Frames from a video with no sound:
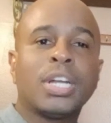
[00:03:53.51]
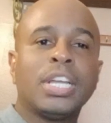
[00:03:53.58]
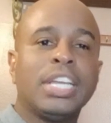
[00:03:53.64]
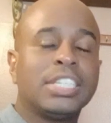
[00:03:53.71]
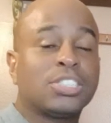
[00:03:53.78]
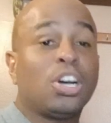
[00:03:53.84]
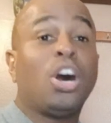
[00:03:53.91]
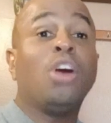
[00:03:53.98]

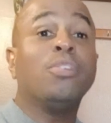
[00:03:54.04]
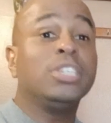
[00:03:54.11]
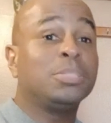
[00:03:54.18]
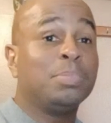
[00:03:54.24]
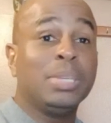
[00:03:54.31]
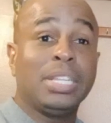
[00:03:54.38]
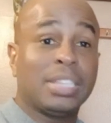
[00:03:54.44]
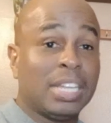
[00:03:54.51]
It's always
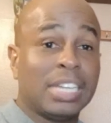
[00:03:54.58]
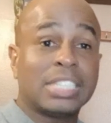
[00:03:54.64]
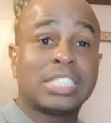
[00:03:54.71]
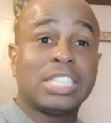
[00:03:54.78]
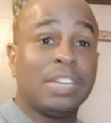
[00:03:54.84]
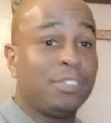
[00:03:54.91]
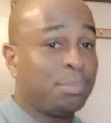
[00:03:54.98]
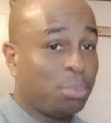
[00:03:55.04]
been like
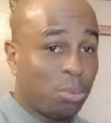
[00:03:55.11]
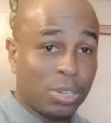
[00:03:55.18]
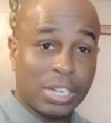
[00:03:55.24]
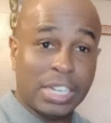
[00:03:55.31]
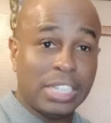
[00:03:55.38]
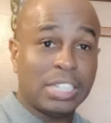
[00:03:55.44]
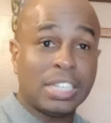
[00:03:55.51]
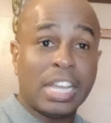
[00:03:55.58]

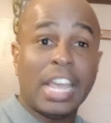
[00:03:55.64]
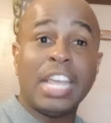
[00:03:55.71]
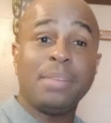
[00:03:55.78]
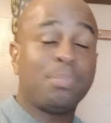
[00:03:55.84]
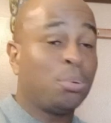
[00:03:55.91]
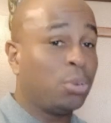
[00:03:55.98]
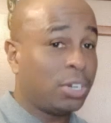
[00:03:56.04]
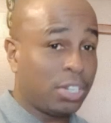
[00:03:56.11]
7.8,
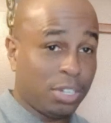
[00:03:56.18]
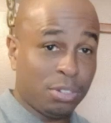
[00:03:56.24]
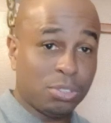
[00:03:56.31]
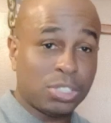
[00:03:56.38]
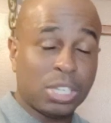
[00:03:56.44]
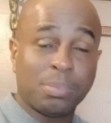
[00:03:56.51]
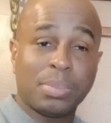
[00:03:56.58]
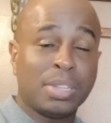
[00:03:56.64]
8.0,
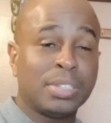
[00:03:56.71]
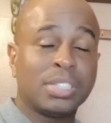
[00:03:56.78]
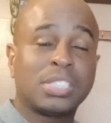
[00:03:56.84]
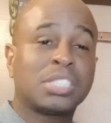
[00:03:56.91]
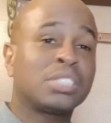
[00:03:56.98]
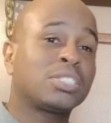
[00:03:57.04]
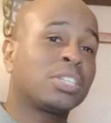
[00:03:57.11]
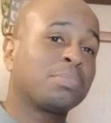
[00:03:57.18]

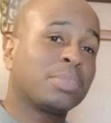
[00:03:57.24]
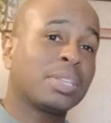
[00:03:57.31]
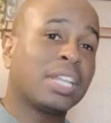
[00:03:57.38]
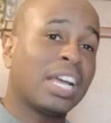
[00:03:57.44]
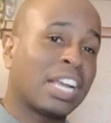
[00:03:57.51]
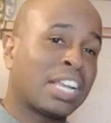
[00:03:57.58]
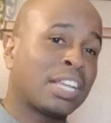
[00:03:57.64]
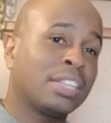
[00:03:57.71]
something
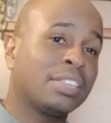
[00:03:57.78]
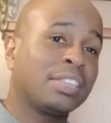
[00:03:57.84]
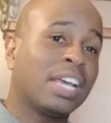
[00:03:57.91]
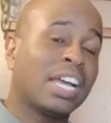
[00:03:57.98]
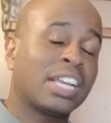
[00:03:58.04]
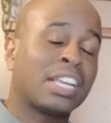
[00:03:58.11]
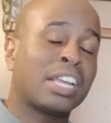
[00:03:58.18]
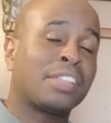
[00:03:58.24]
like
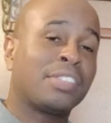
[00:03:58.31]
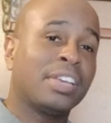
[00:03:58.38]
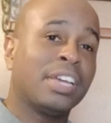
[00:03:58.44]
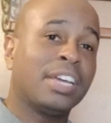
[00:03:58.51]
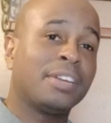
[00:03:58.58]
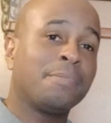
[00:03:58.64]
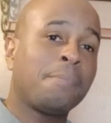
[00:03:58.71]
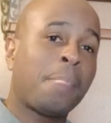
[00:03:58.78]

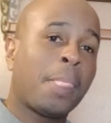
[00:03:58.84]
that.